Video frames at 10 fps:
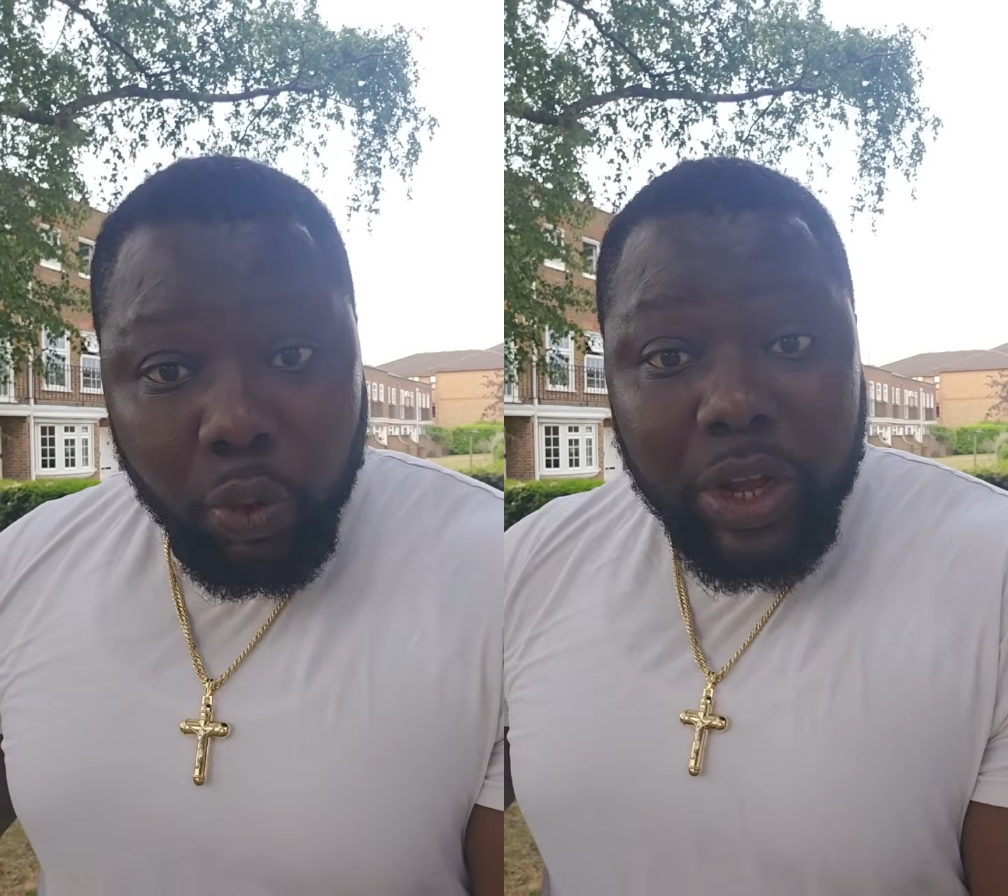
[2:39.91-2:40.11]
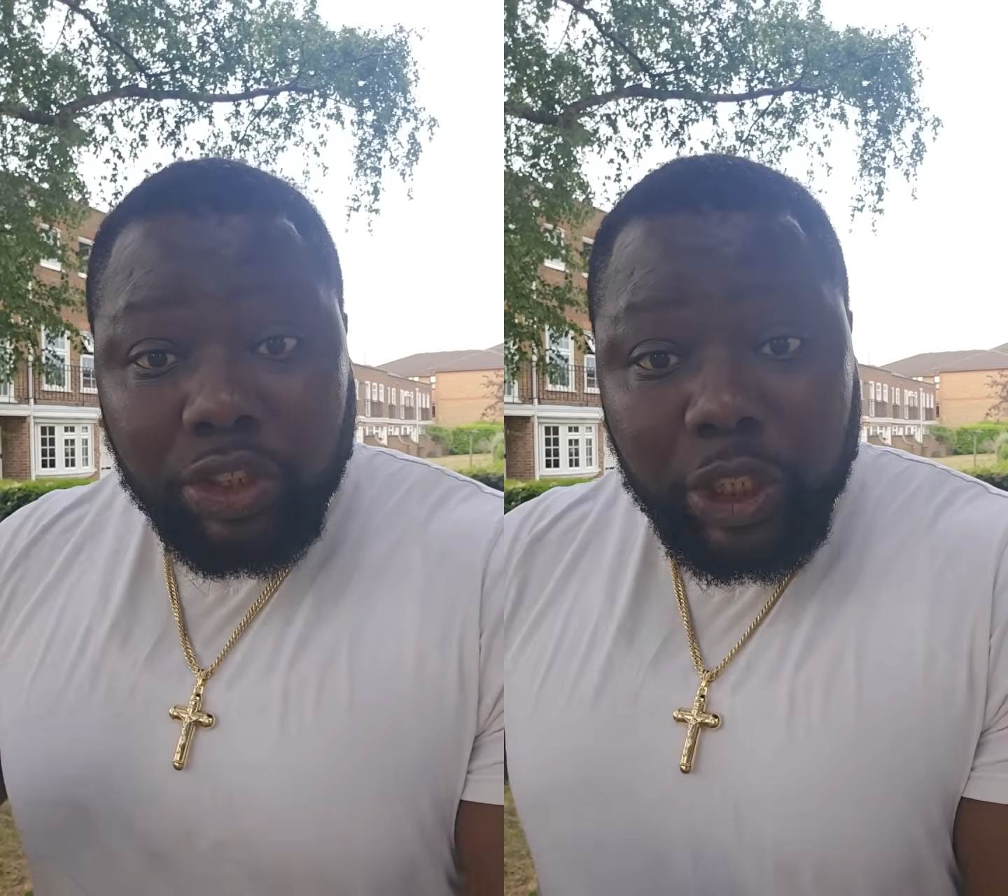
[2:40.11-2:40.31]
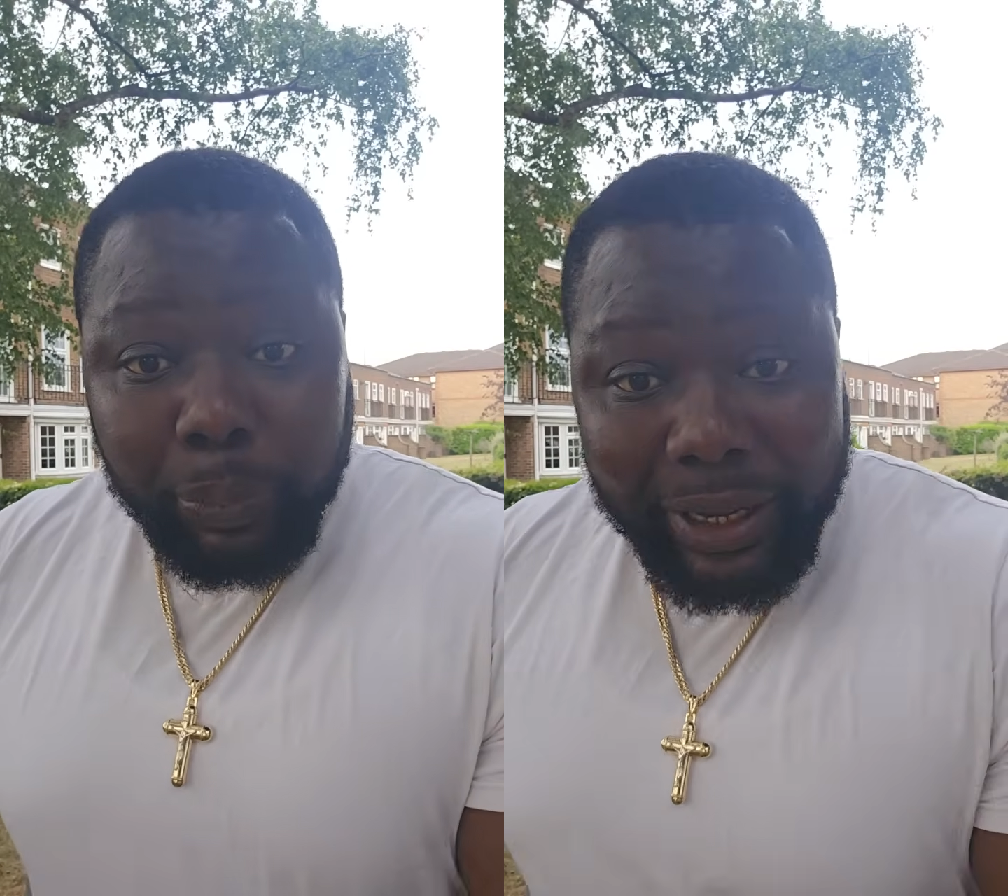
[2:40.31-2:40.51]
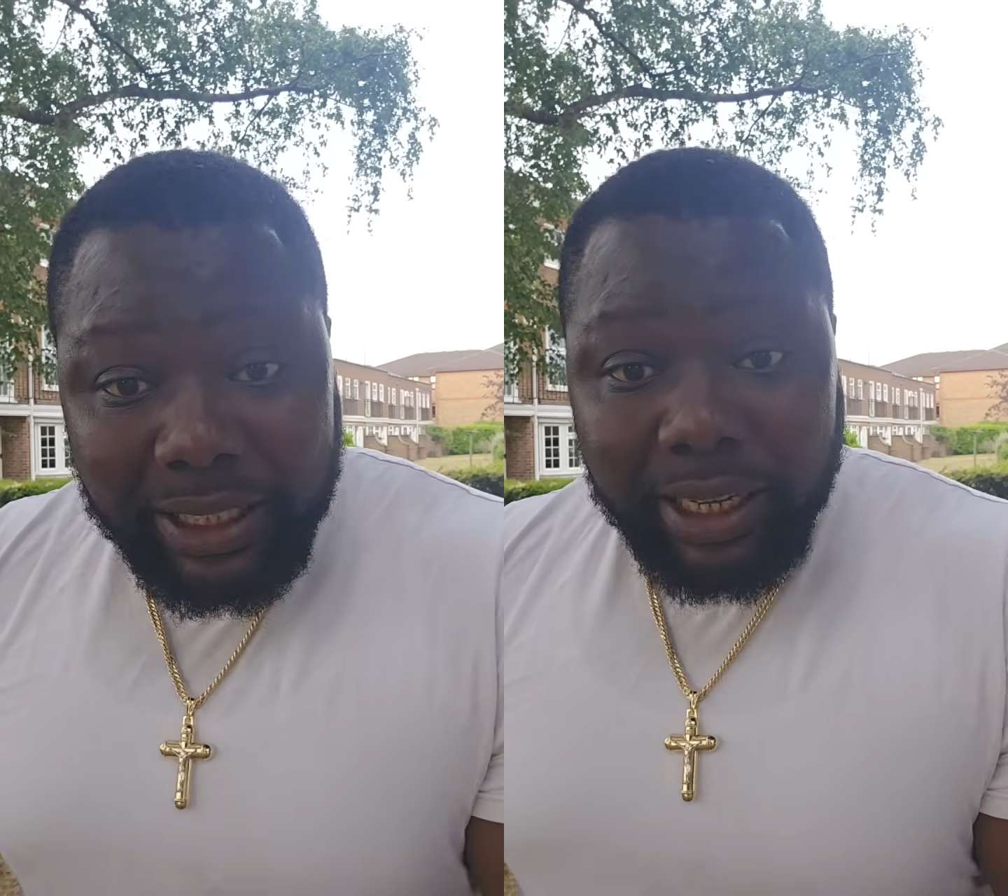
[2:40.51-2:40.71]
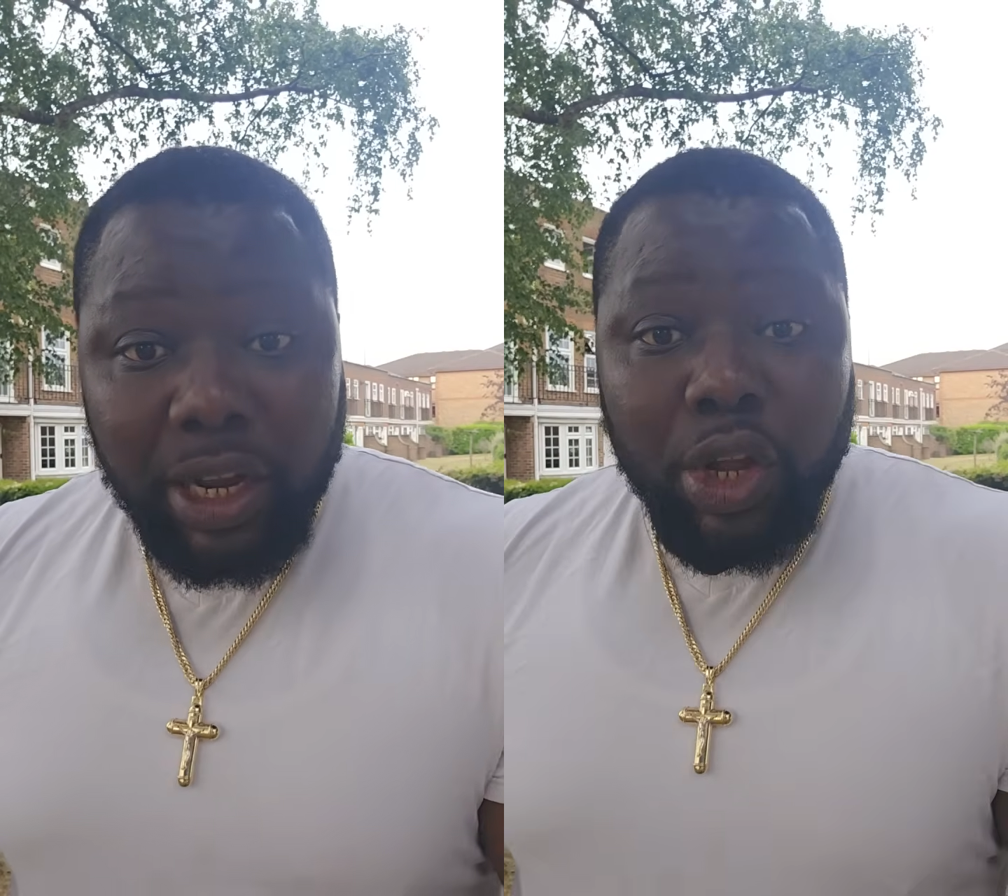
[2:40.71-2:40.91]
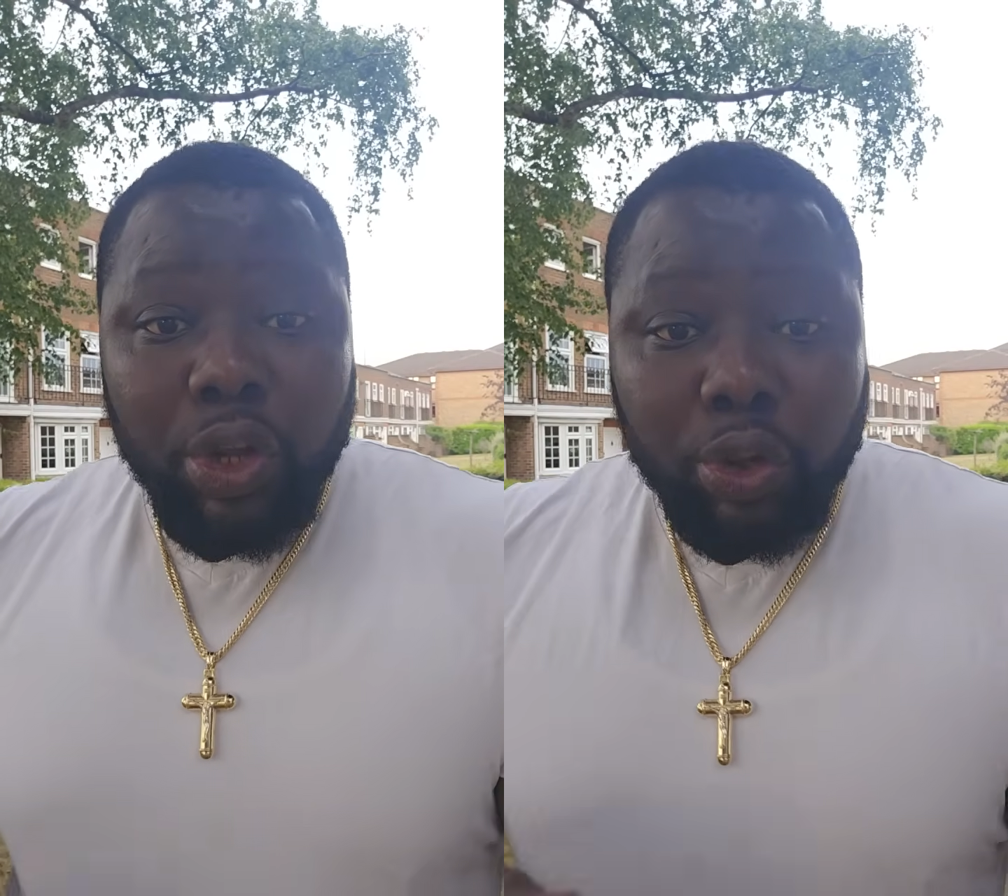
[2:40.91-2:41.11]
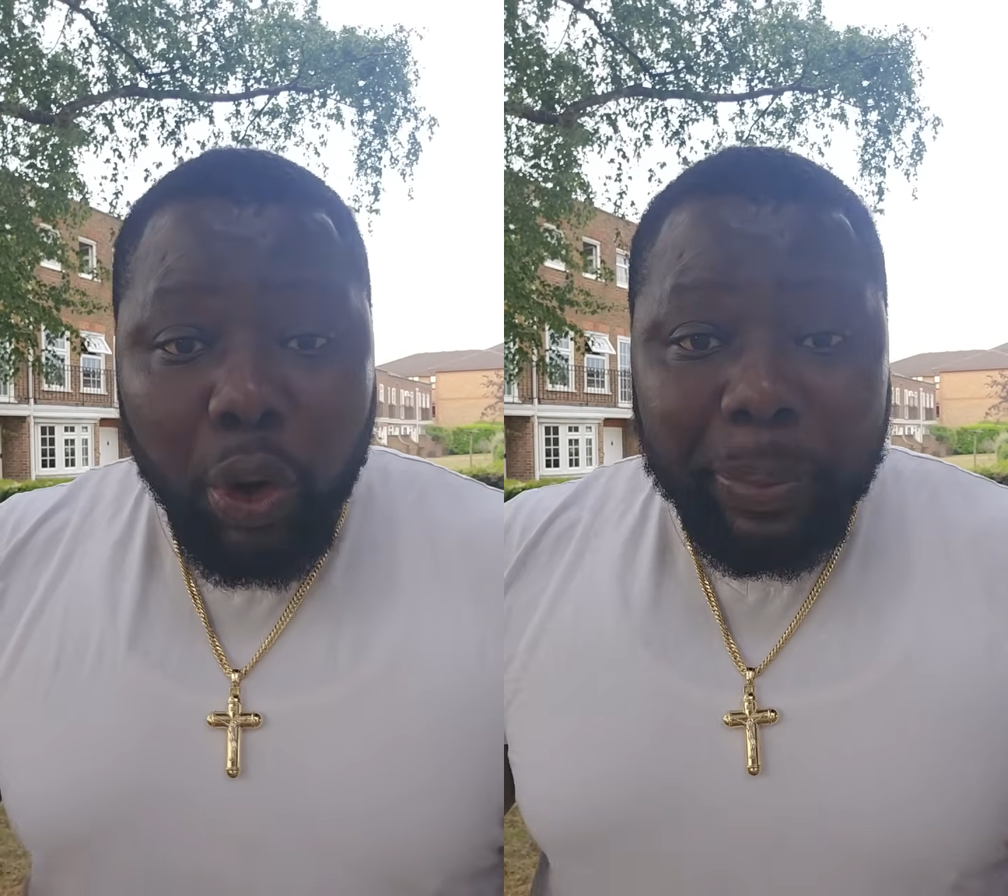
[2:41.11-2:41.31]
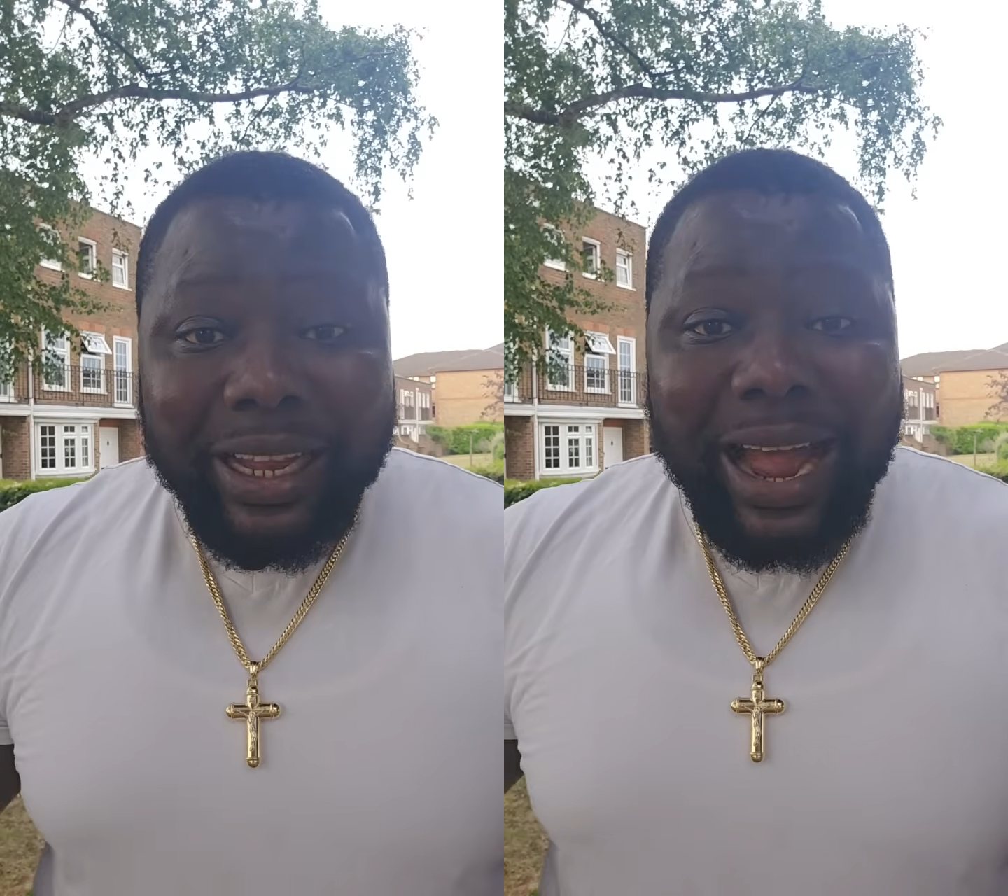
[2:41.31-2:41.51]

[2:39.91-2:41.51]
who is suspected to be